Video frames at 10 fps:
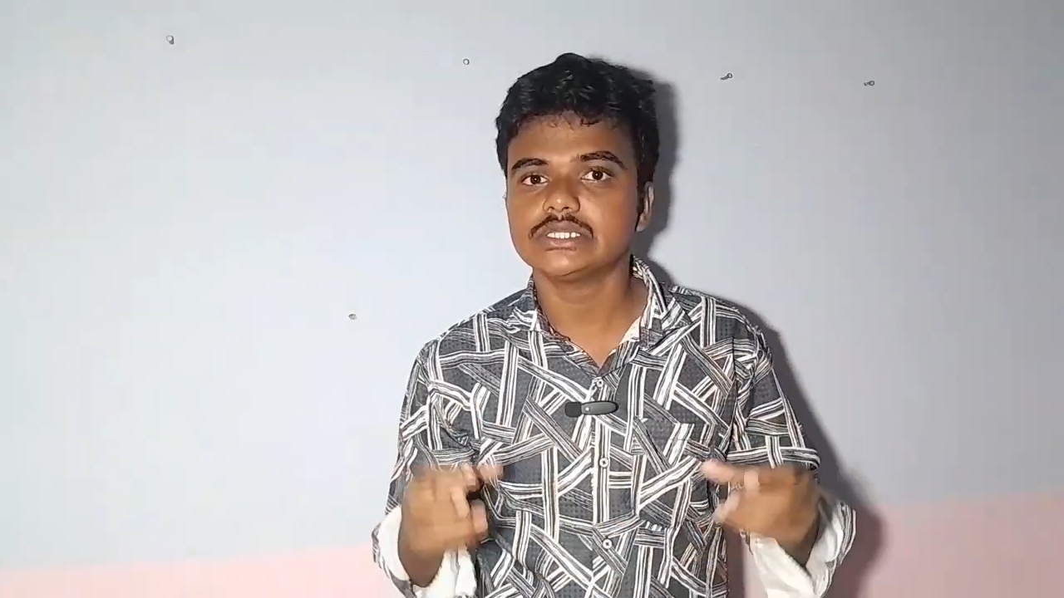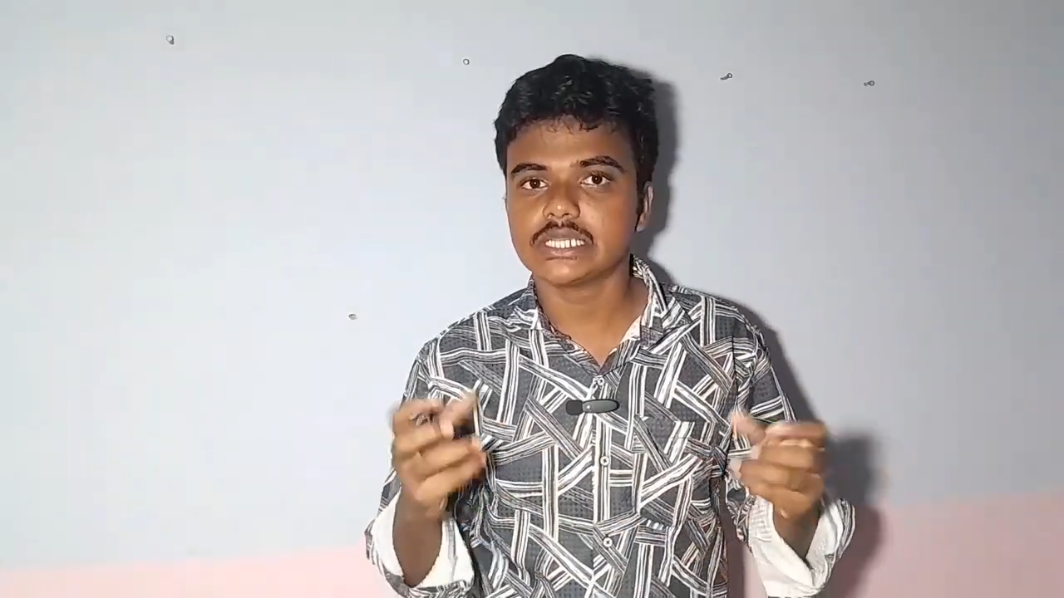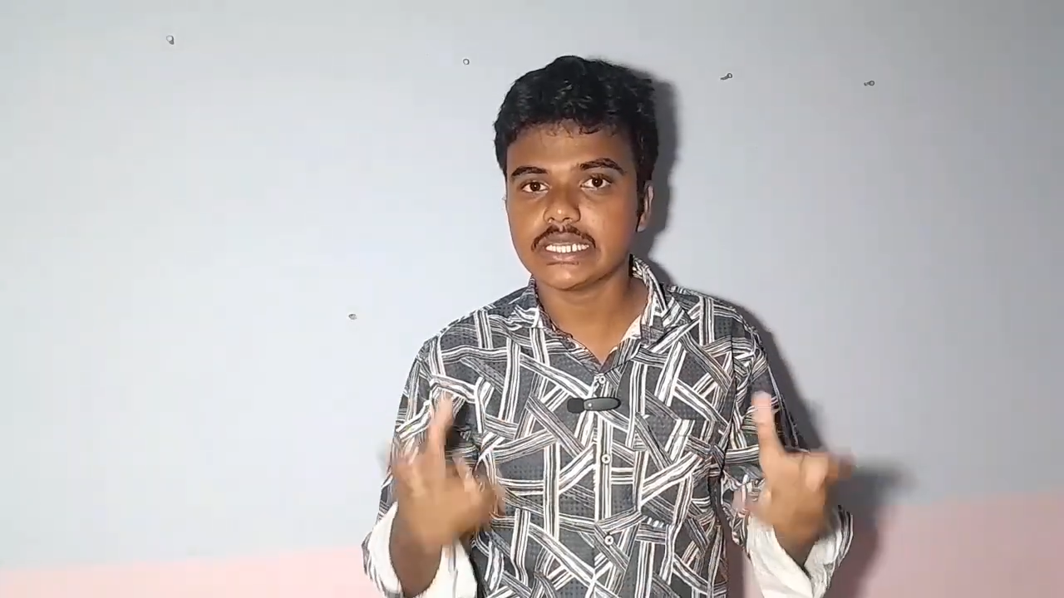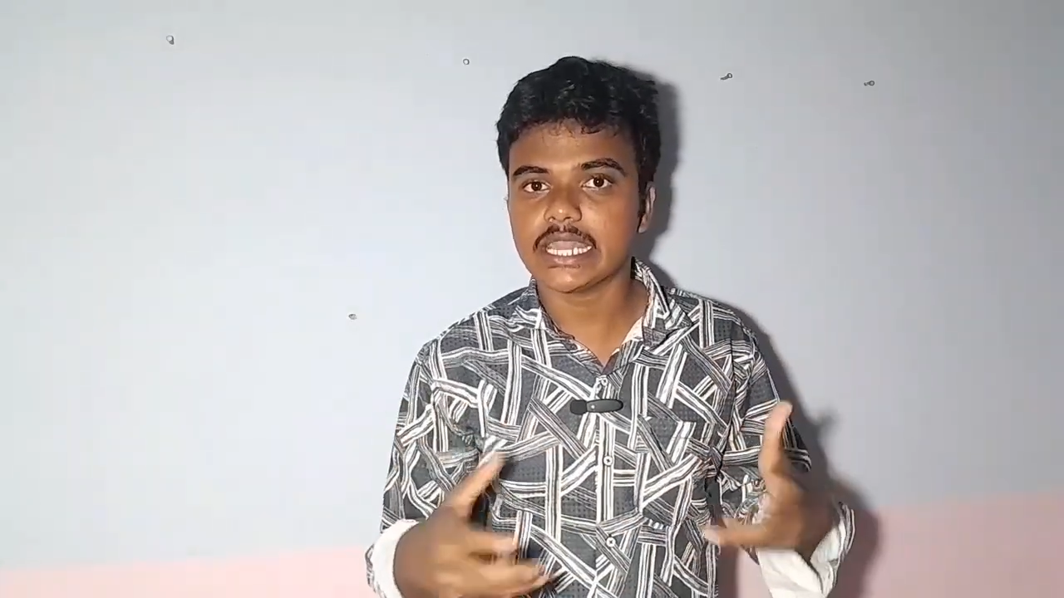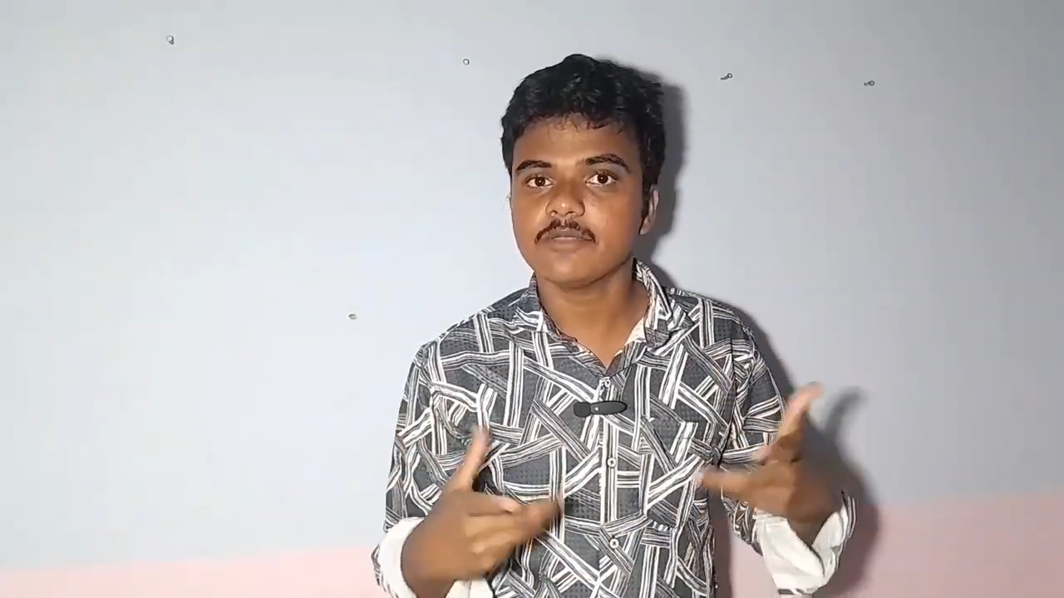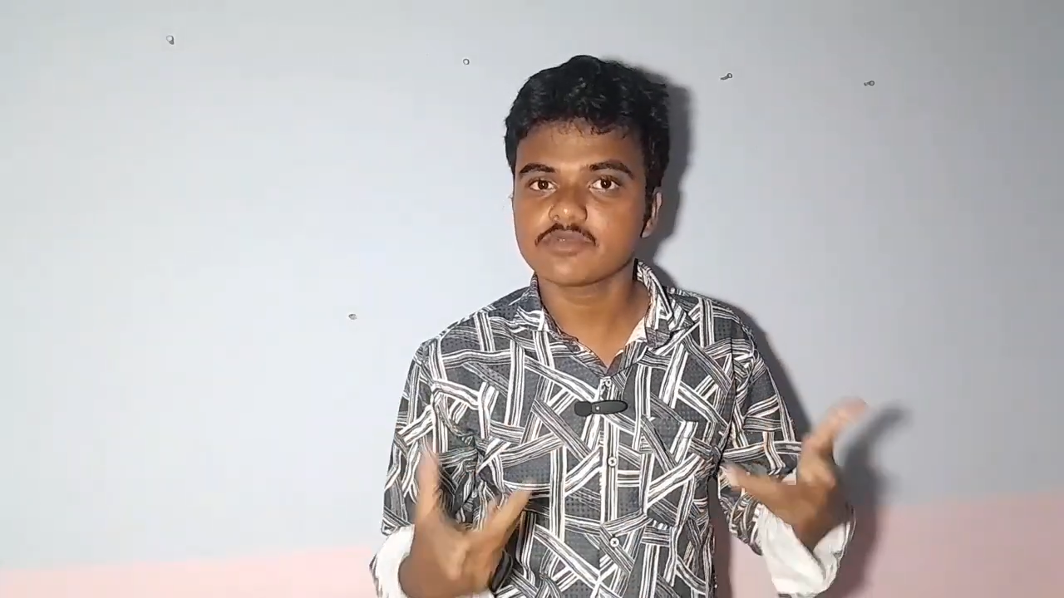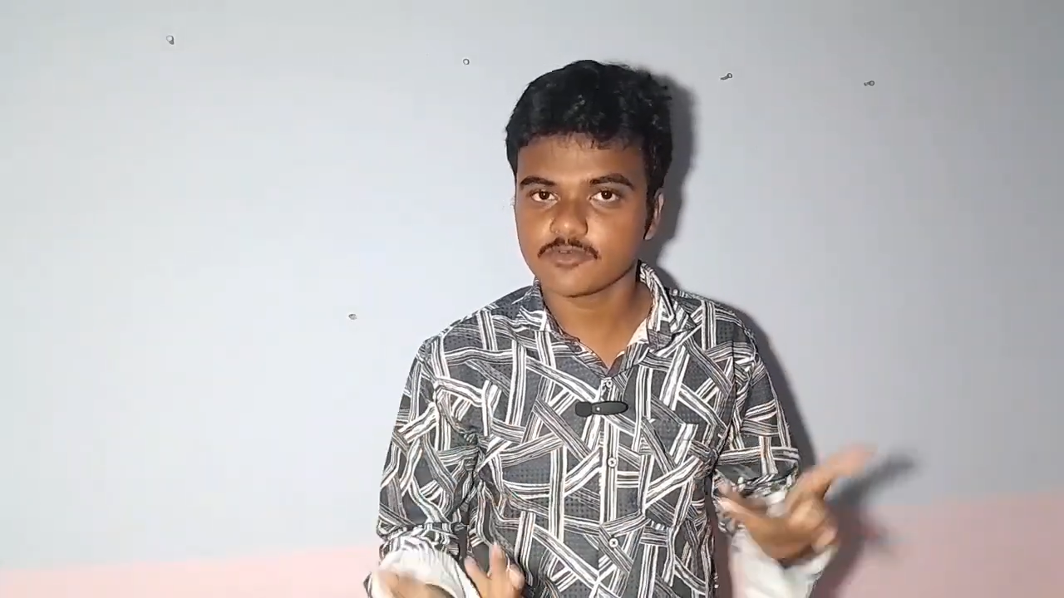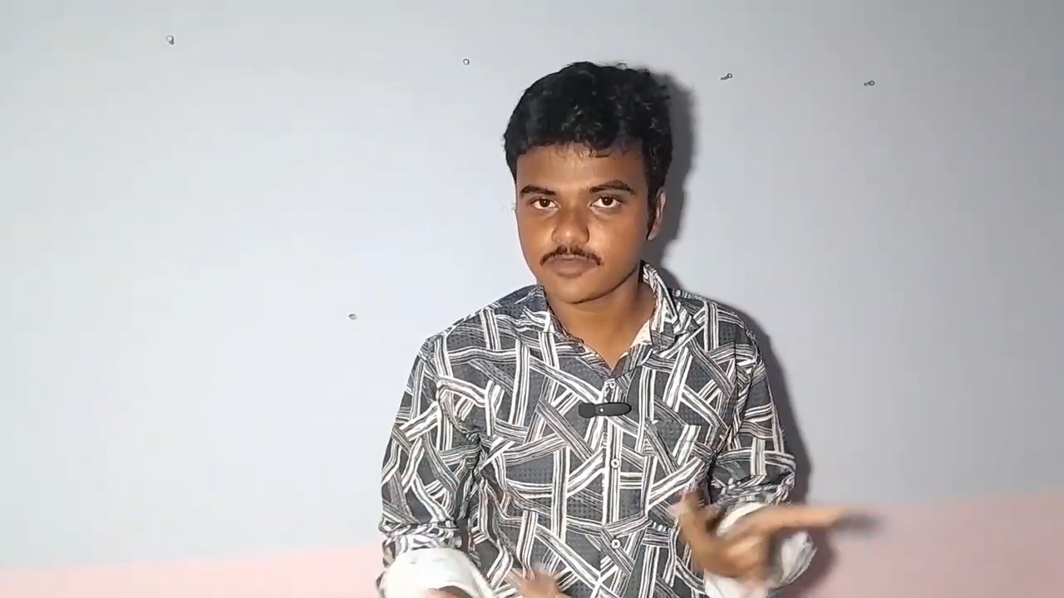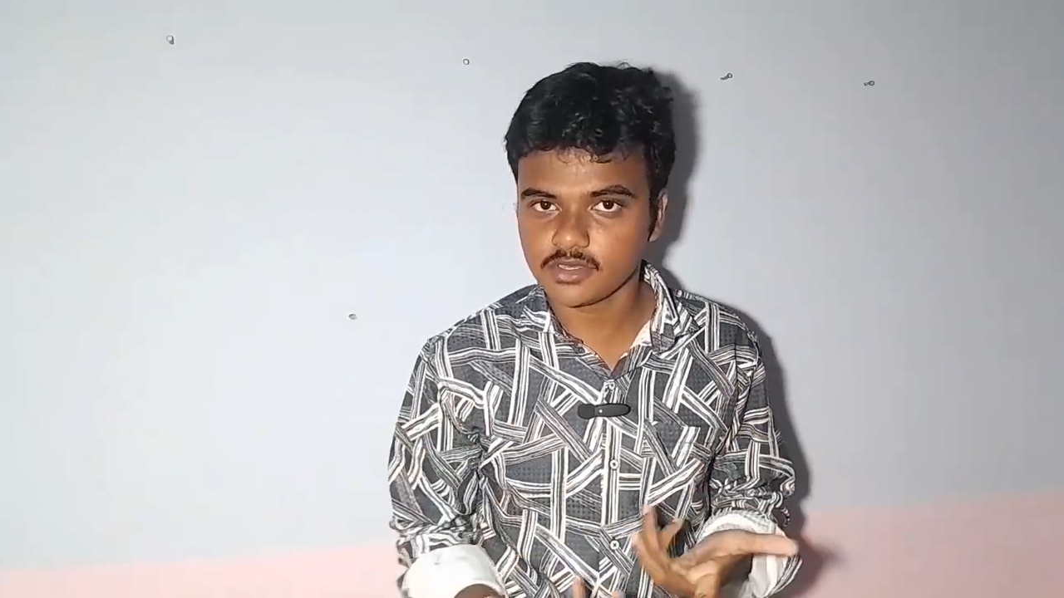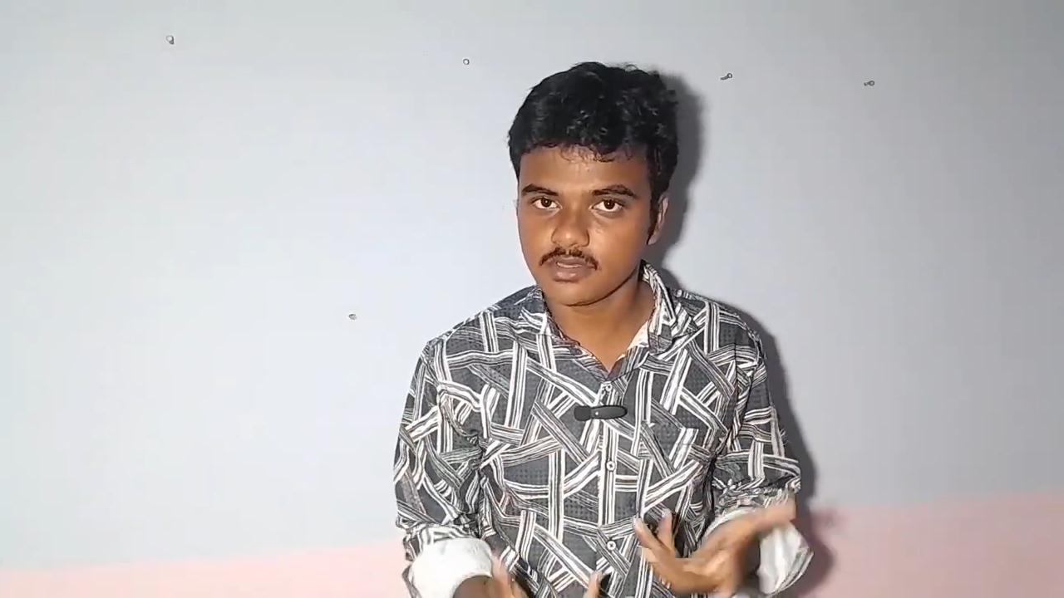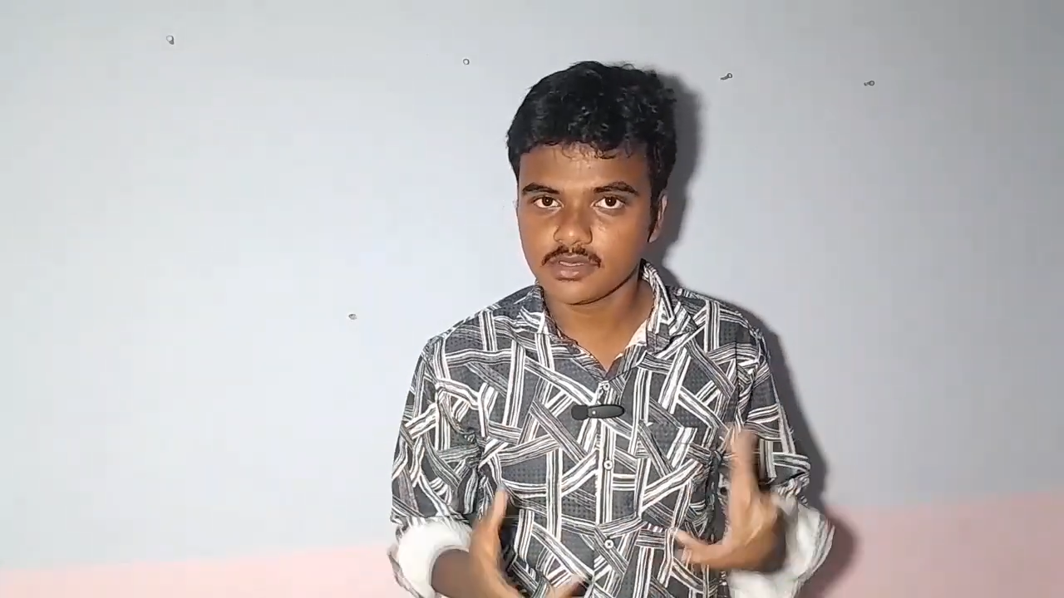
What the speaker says: 3 names of the